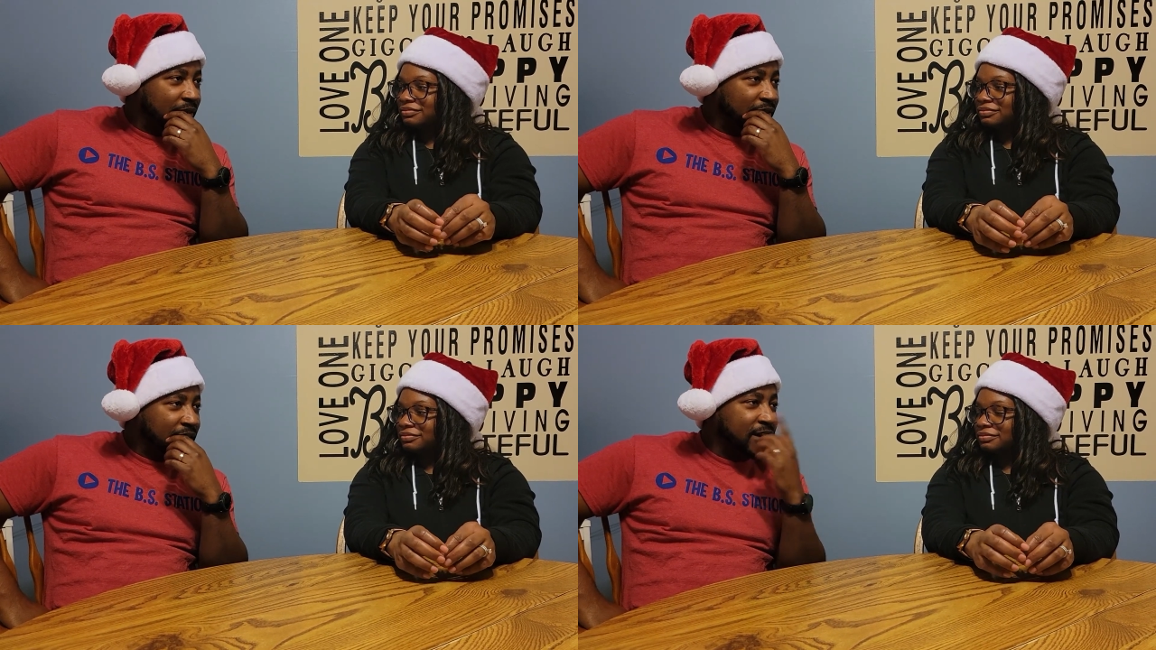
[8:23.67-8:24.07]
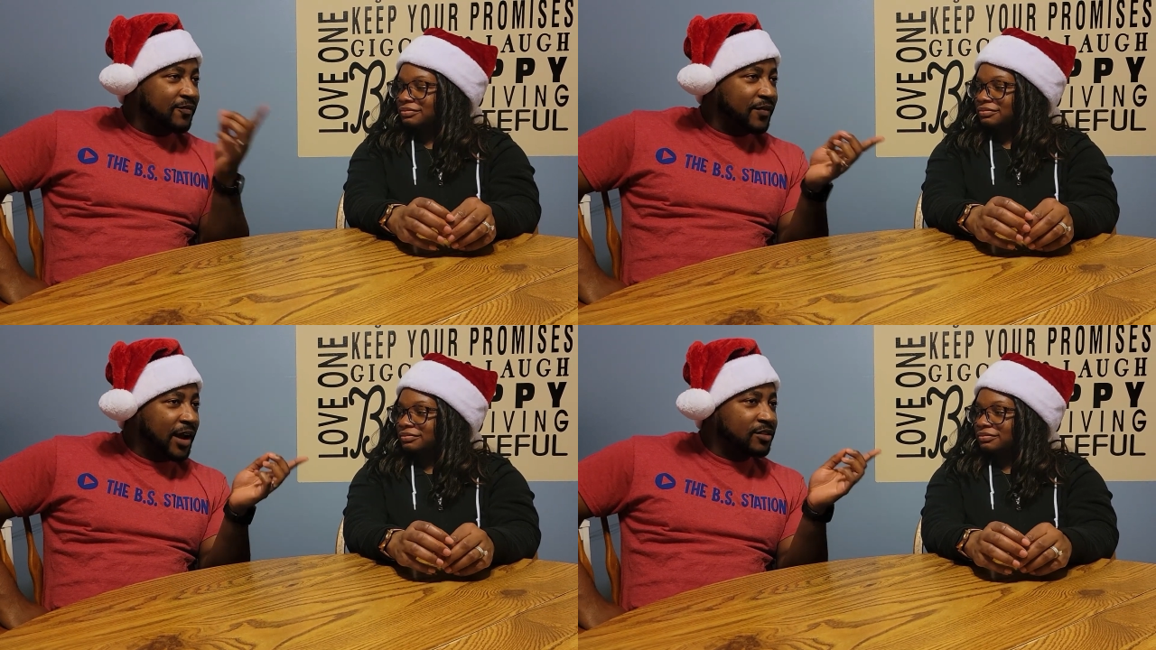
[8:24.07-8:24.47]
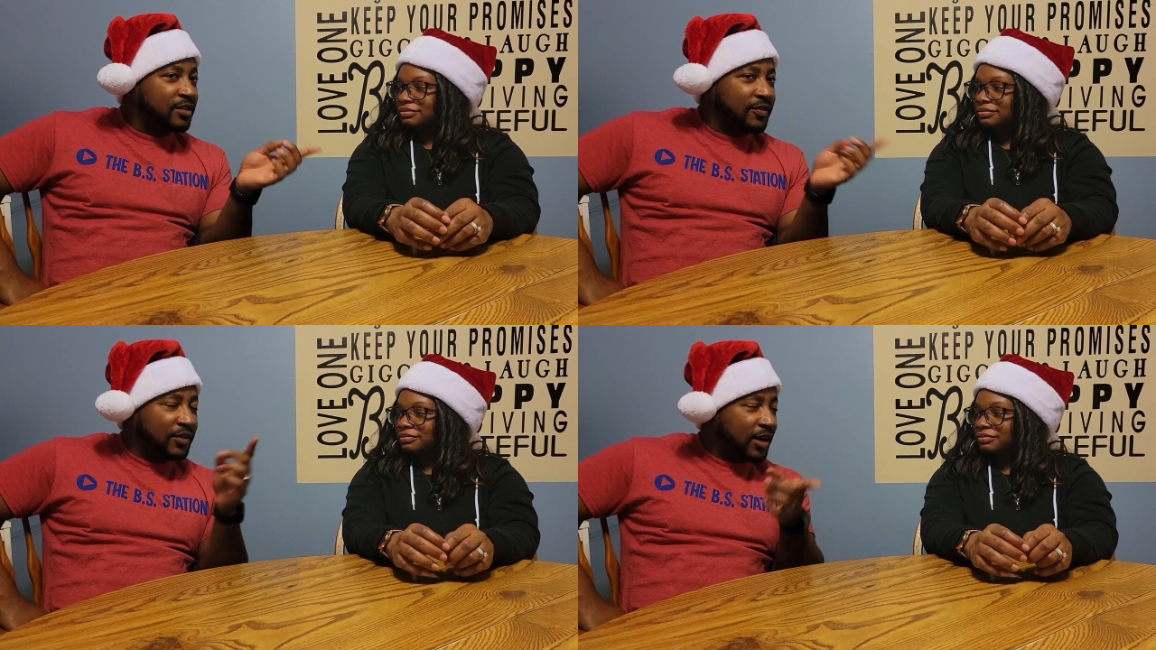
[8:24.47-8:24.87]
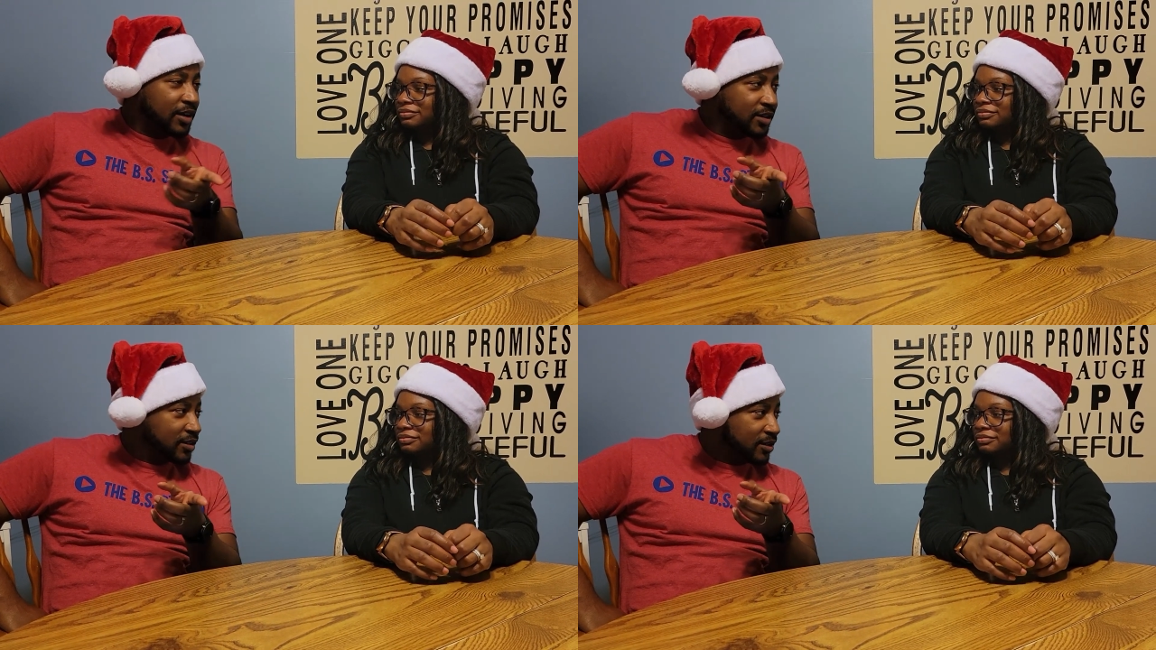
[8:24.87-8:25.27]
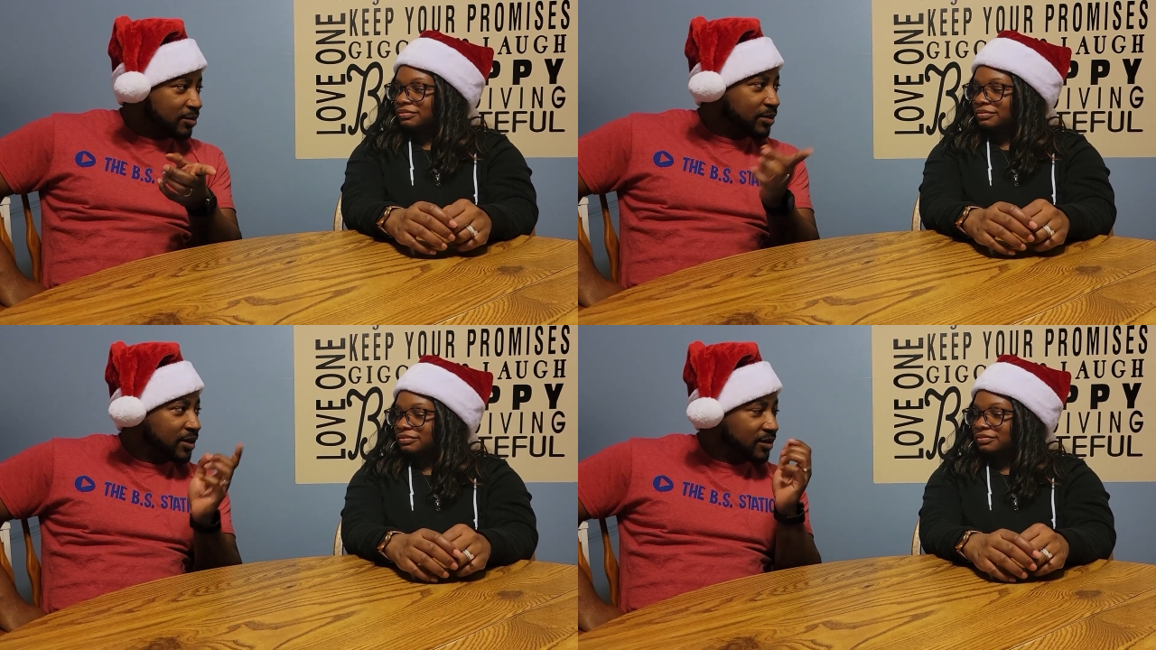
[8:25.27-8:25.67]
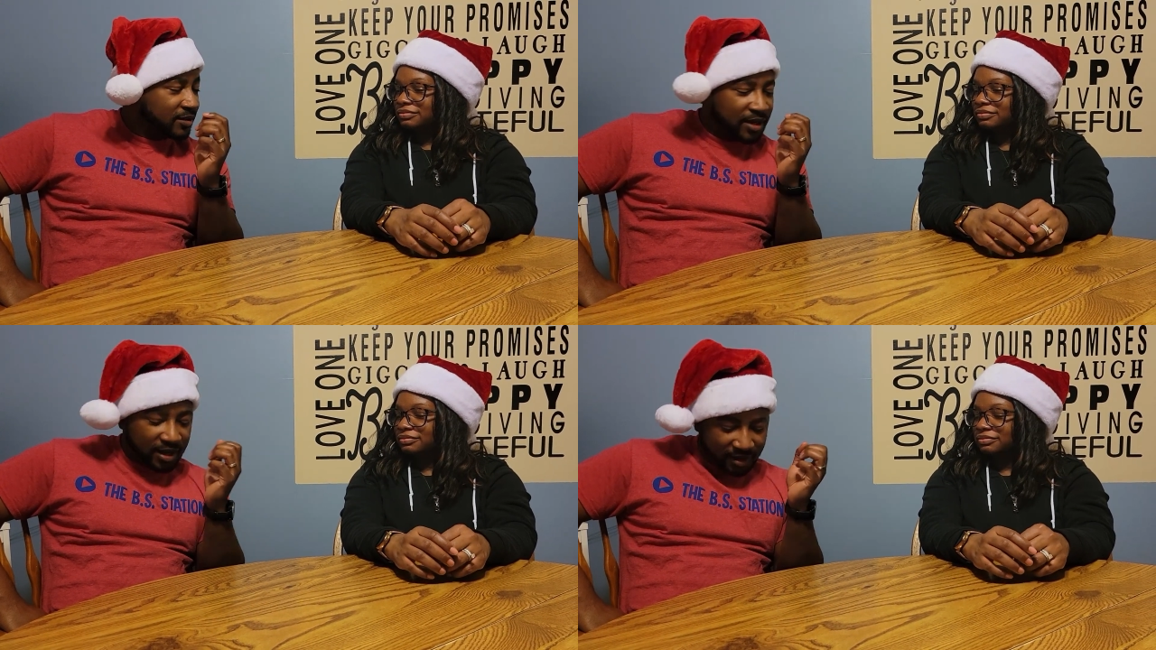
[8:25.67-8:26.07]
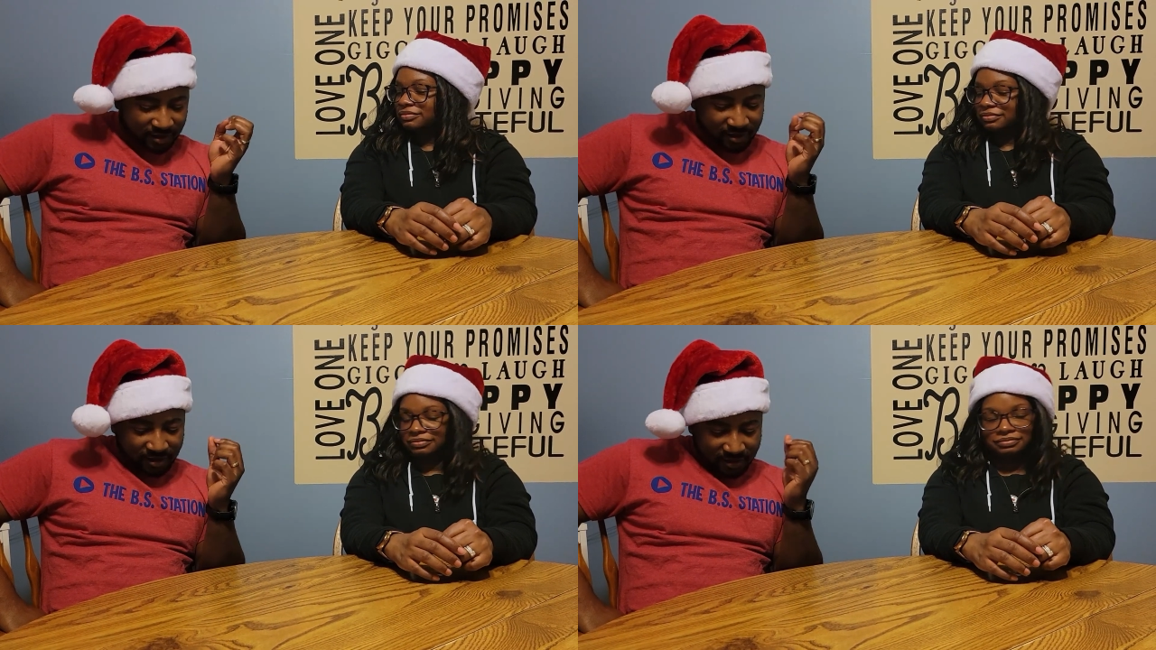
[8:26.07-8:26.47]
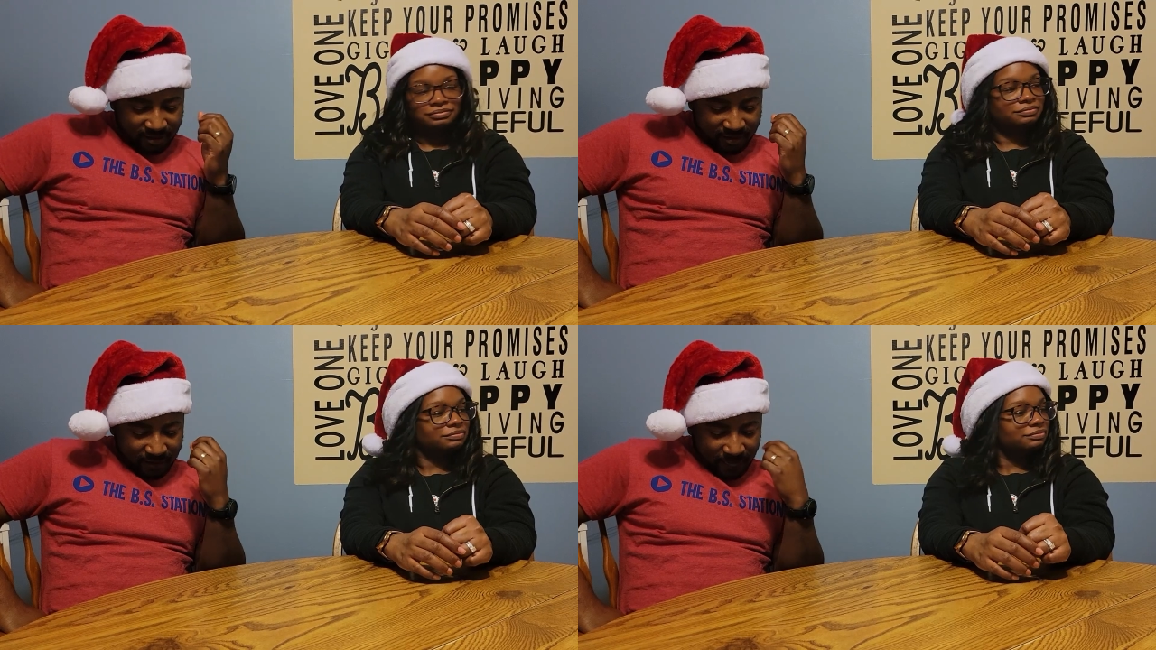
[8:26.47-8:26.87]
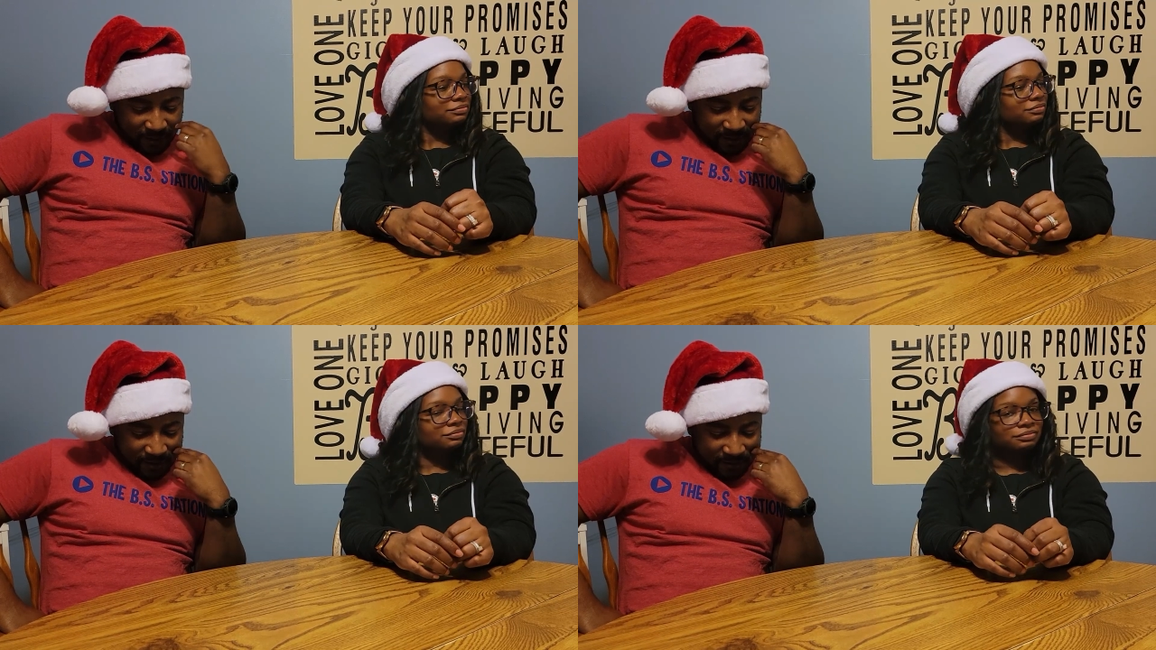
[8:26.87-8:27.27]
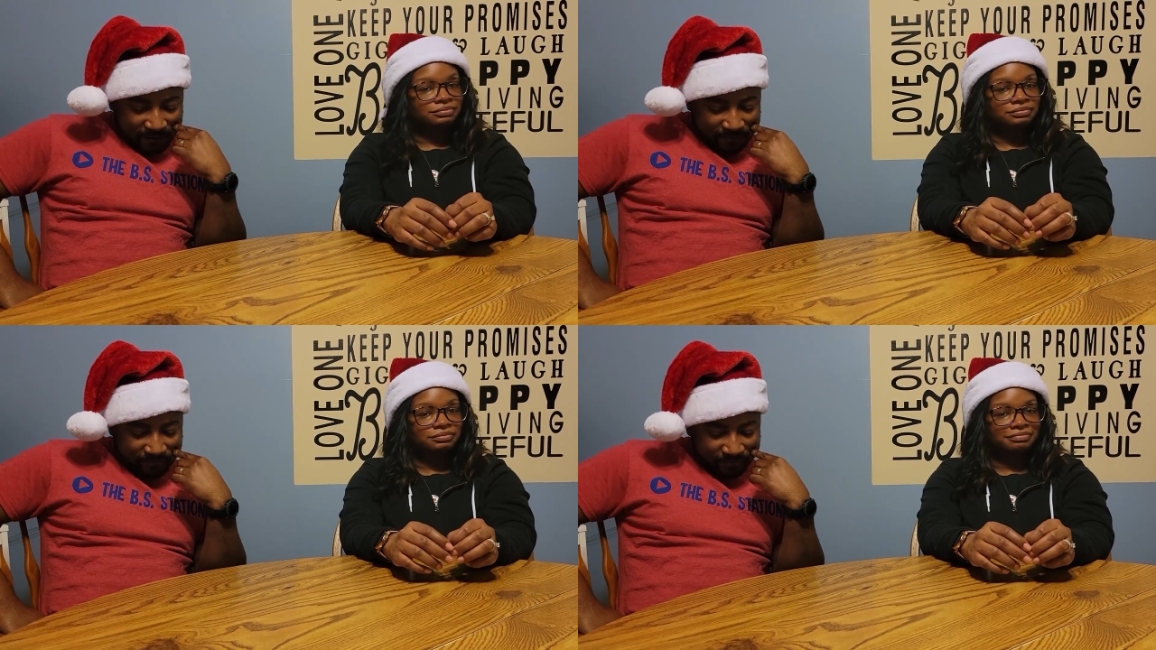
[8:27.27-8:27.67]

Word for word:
Speaker 1: I, I did it faster than I thought I could, but yeah. Um,